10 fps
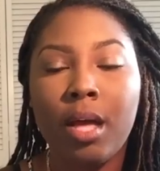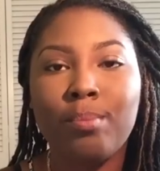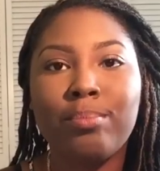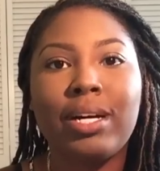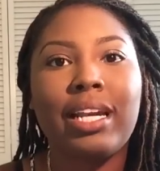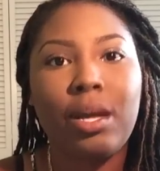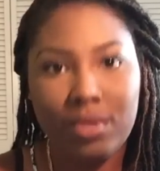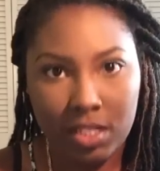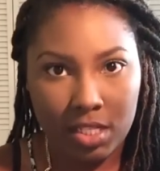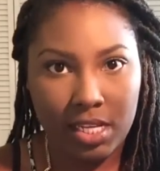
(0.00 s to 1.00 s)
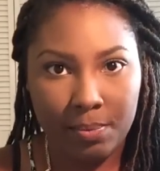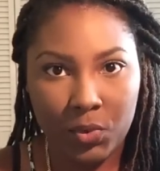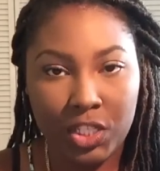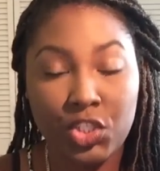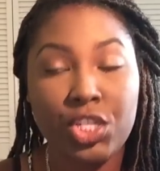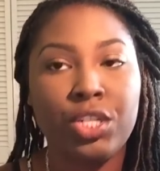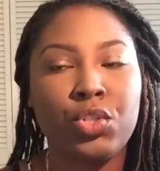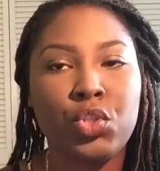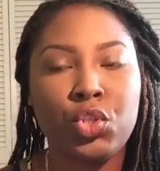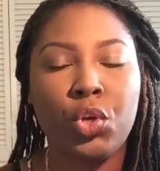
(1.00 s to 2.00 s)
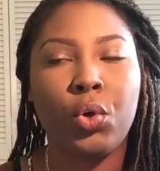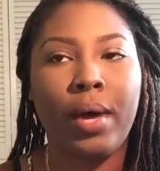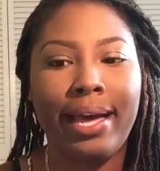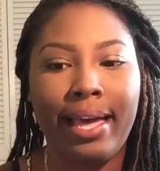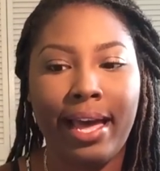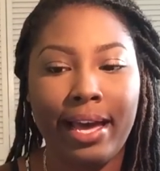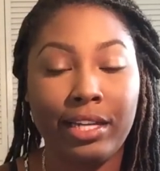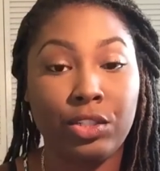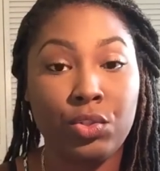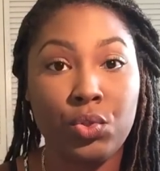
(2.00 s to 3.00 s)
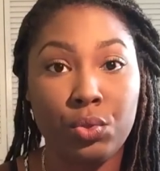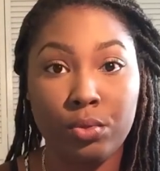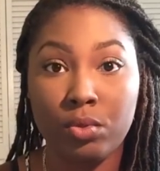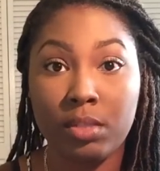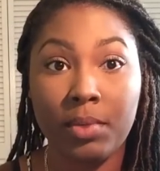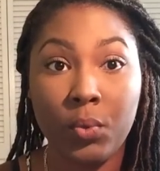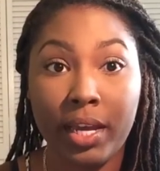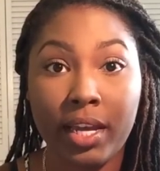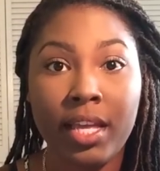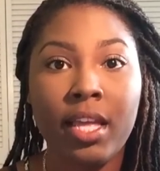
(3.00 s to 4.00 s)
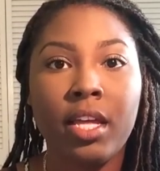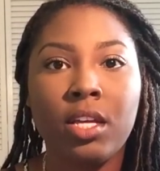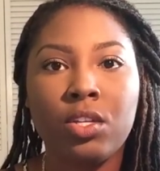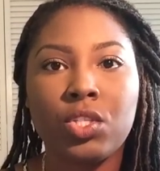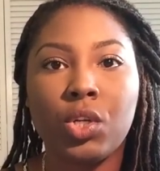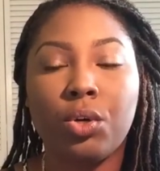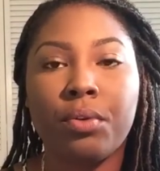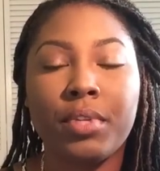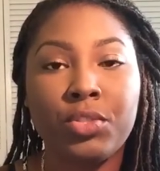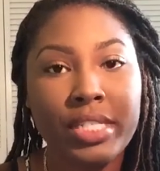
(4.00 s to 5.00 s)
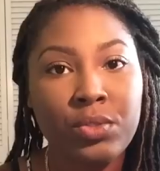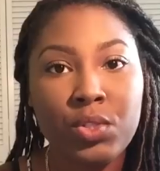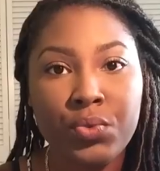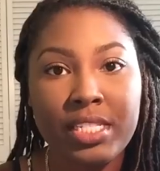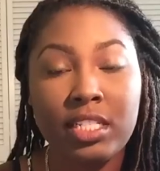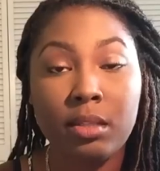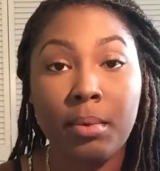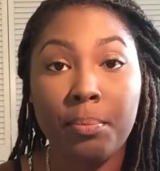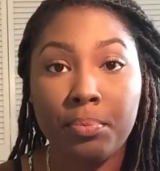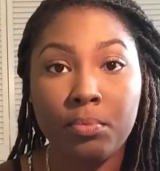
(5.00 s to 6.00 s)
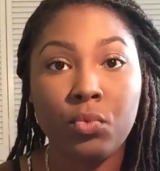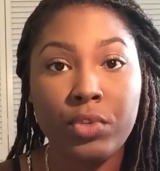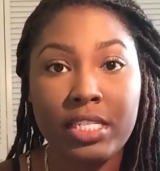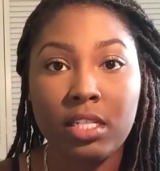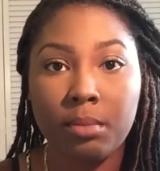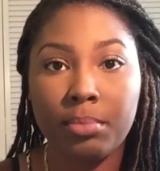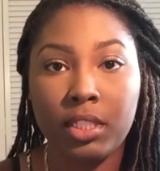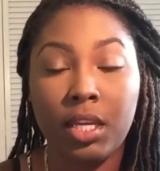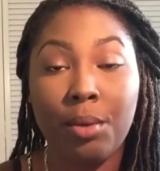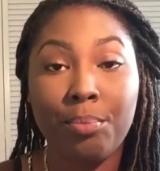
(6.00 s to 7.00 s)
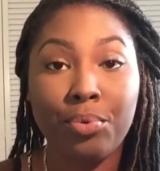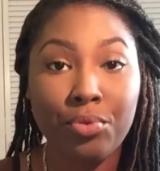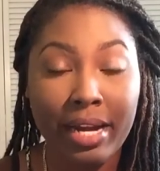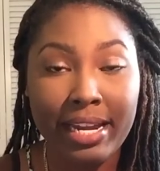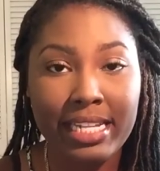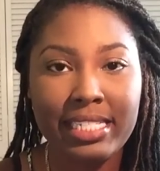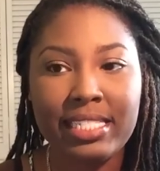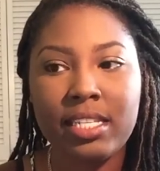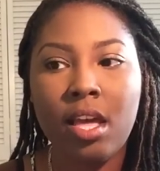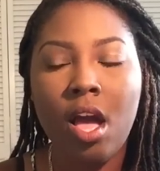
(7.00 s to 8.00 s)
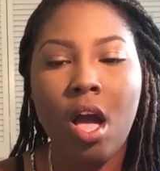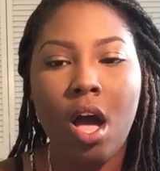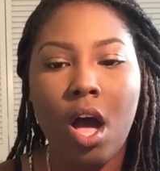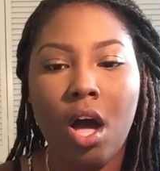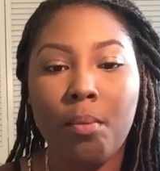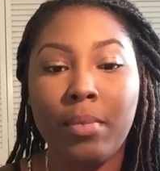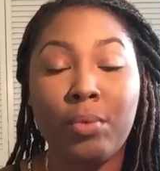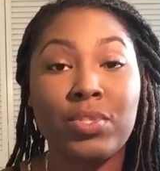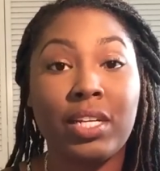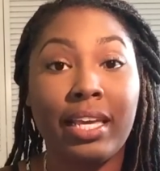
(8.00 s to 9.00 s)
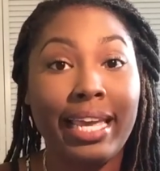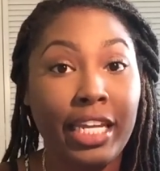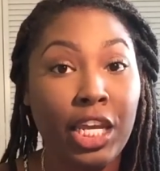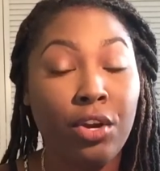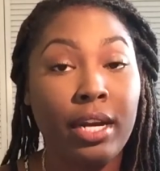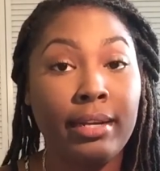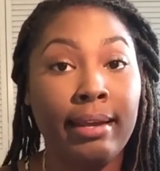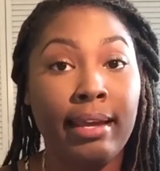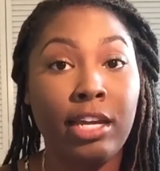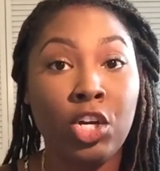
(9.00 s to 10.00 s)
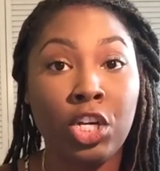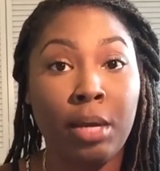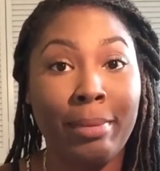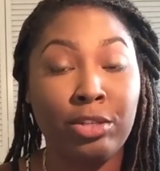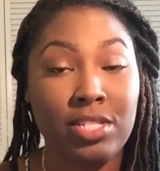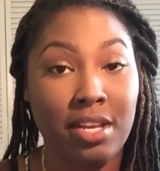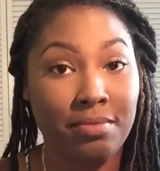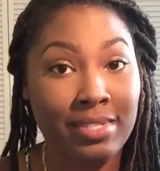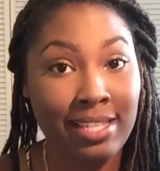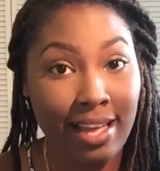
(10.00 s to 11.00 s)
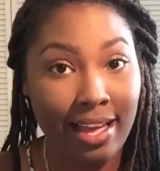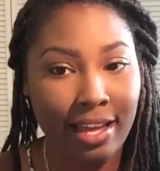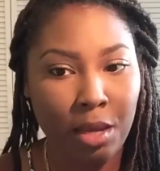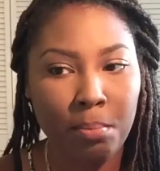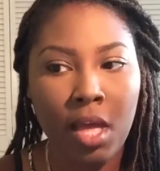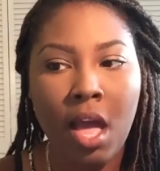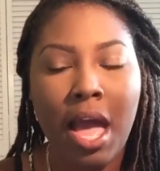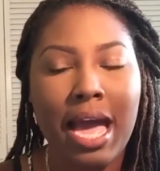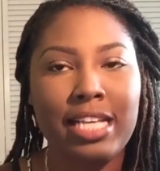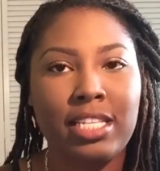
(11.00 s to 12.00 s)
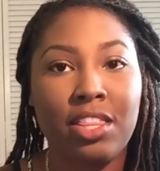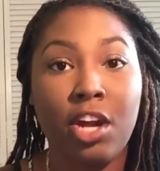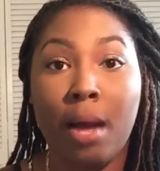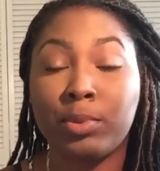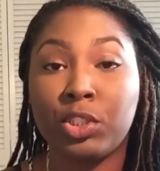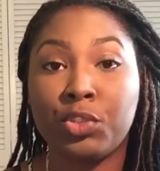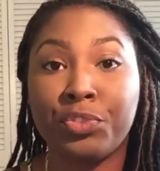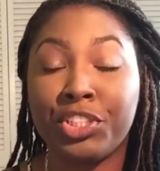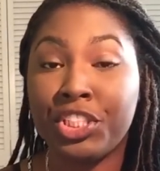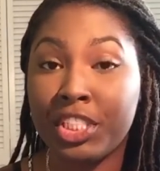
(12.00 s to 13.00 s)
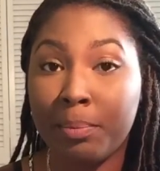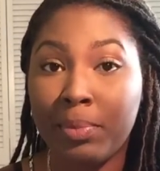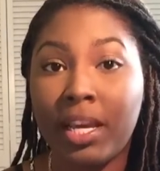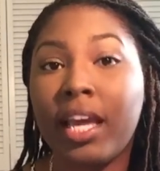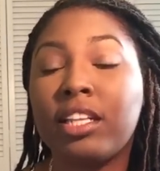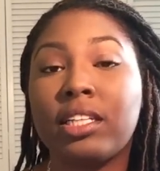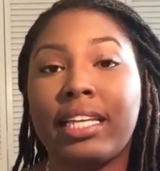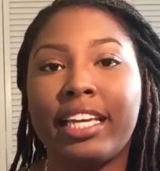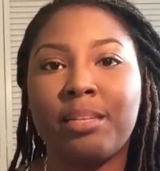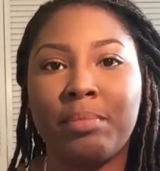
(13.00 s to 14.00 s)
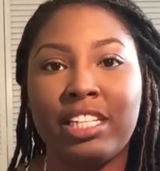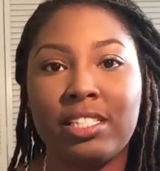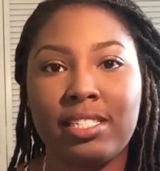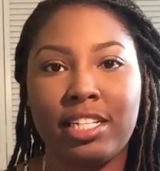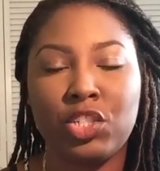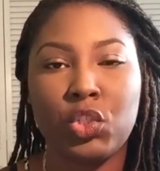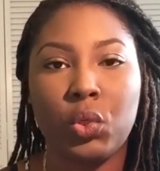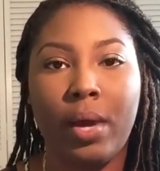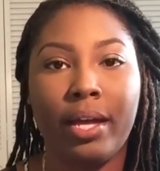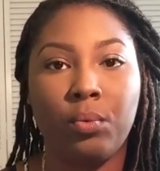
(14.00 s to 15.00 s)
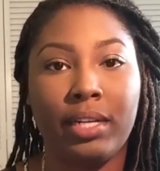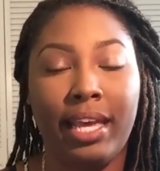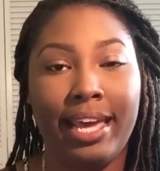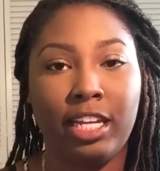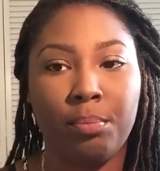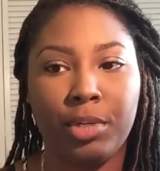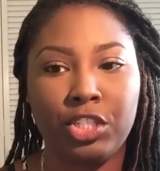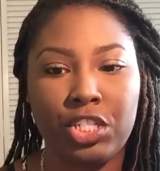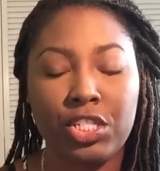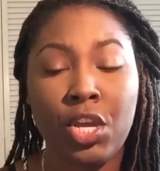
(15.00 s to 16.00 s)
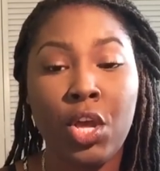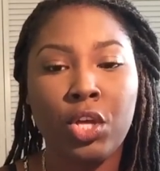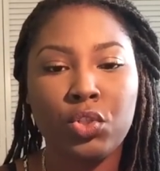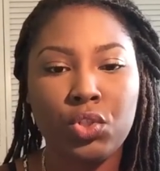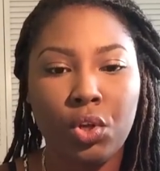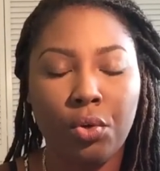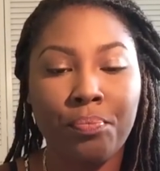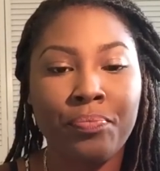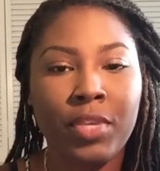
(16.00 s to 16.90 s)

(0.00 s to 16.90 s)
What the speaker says: But I was on a time crunch, so I had to do something quick. So the dress was reasonably priced. It was gonna get here in a good amount of time. I saw their options for shipping. It looked like it made sense, so I went ahead and purchased. So